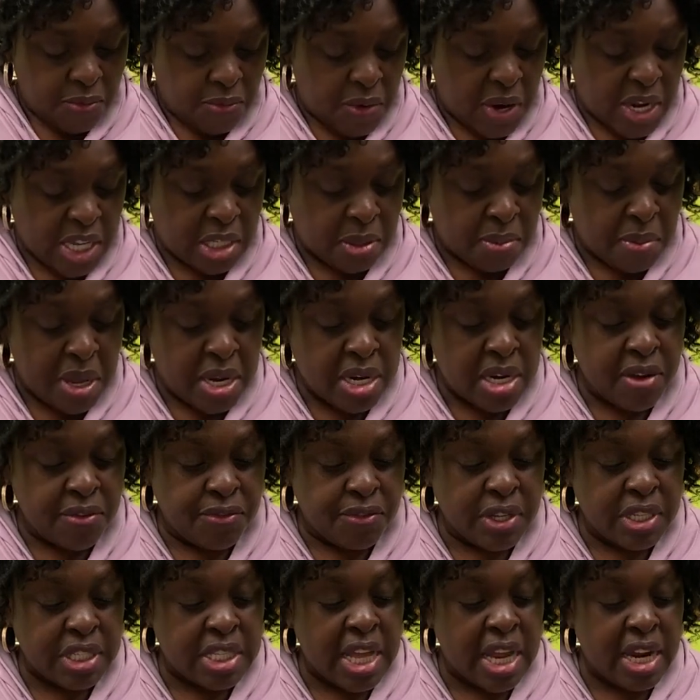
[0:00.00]
For as many
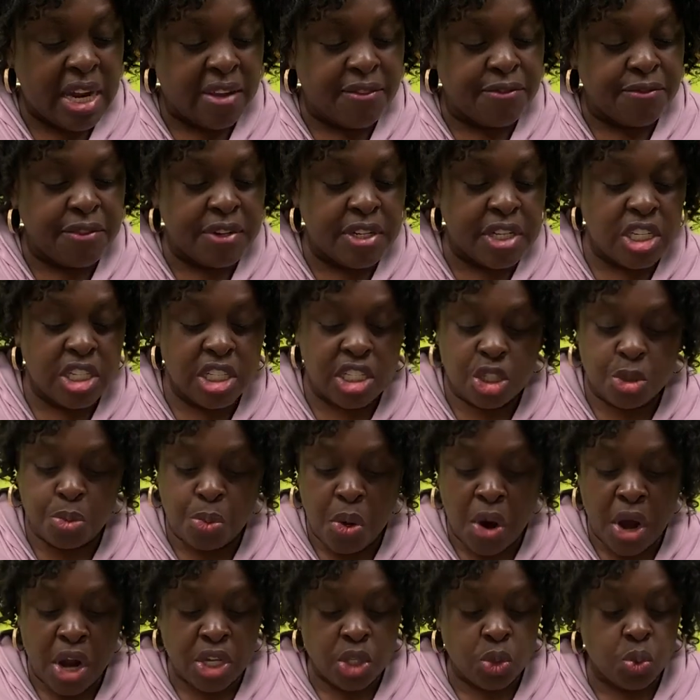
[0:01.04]
of us that have finished
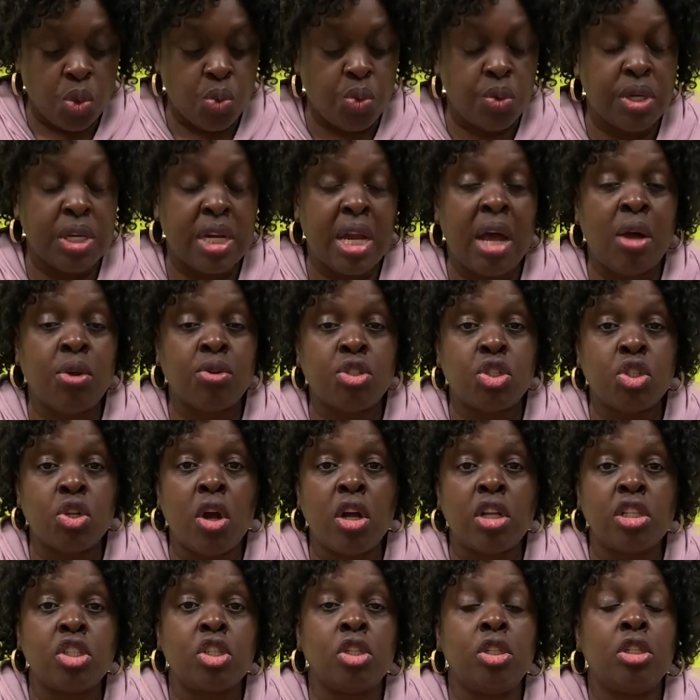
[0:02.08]
Sparks, we would now
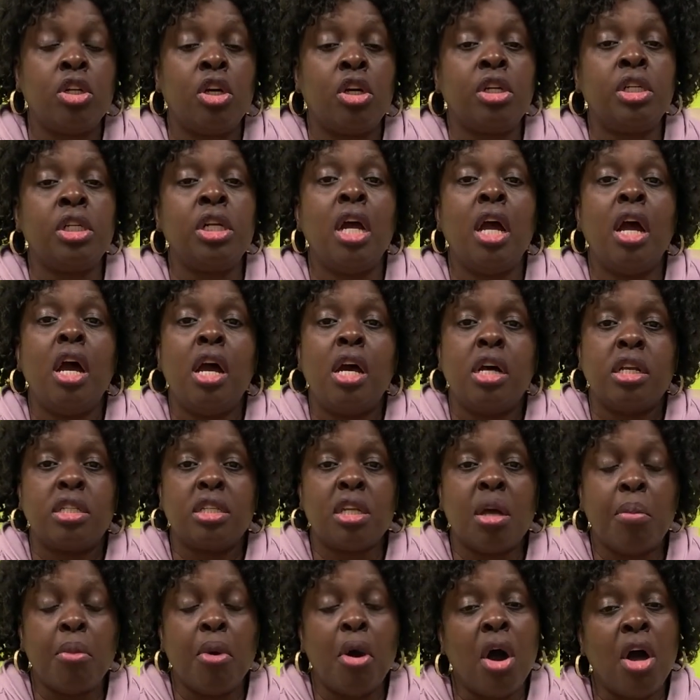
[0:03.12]
start to learn
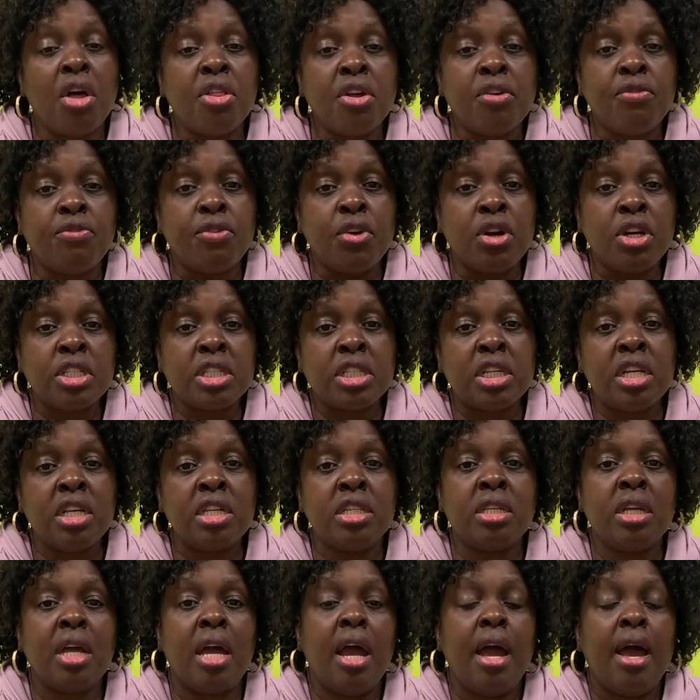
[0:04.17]
some other
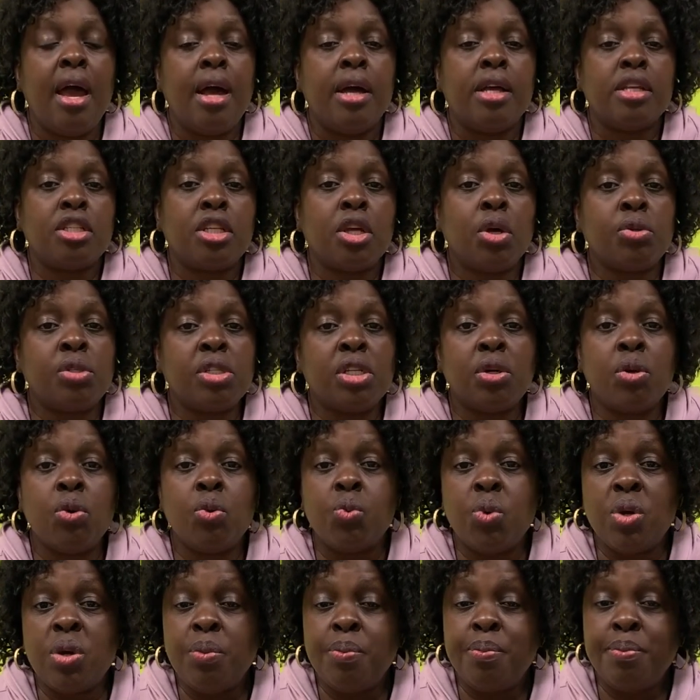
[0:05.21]
verses. So till
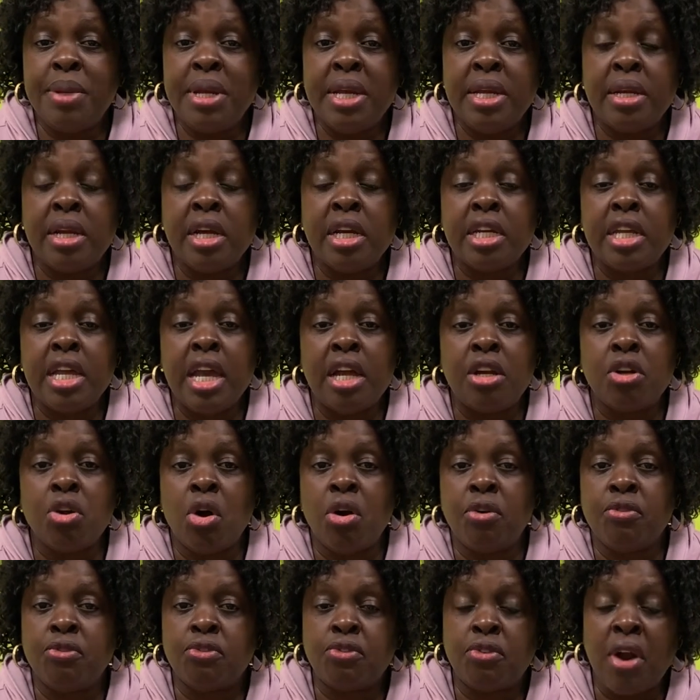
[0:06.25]
we meet again
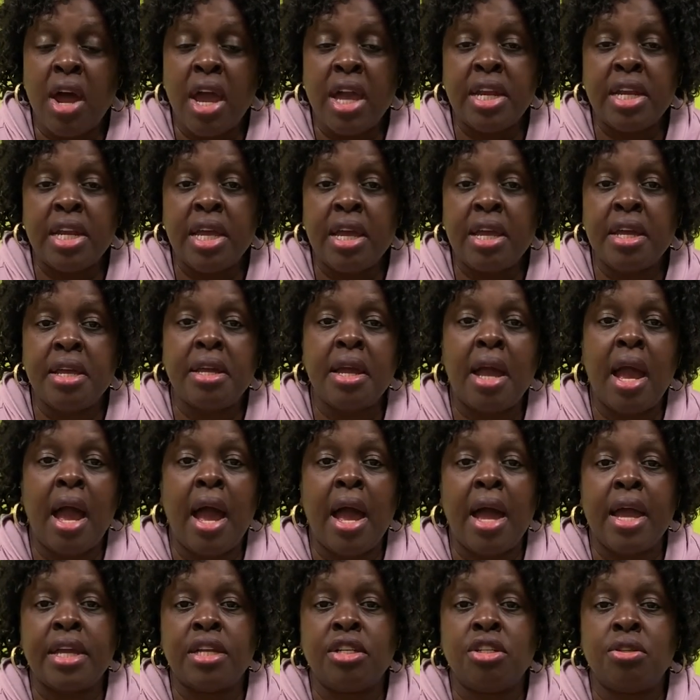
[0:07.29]
on Friday,
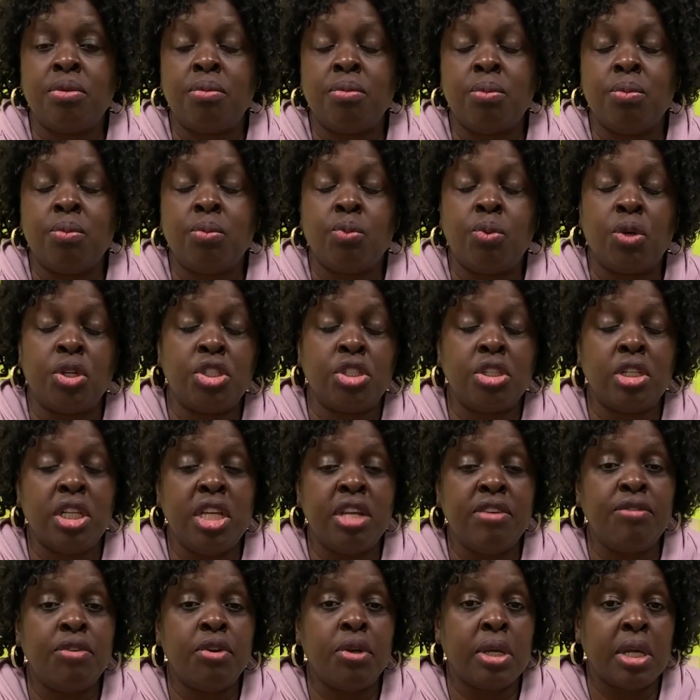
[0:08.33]
I want to
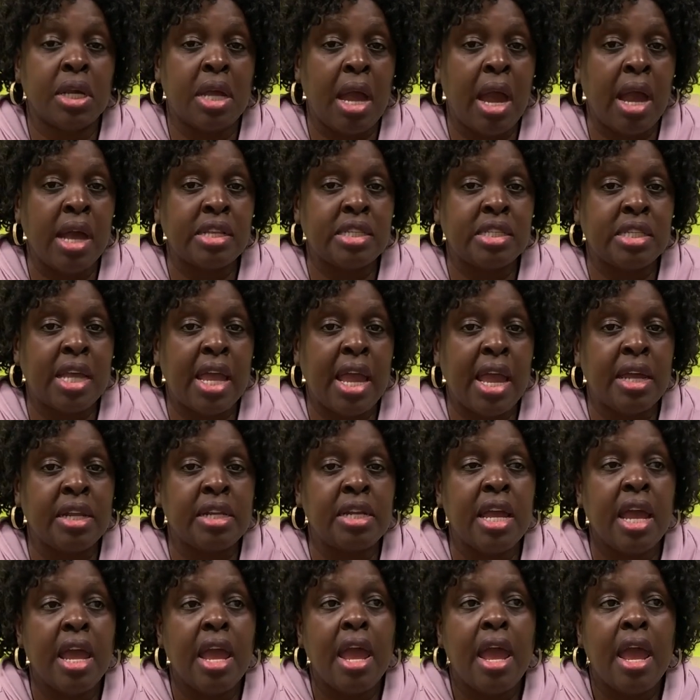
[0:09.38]
leave you in God's
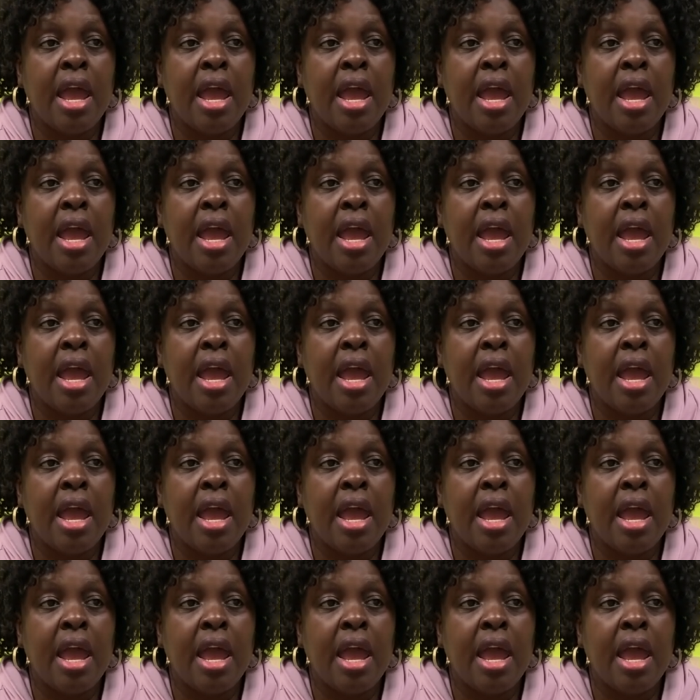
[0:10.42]
hand,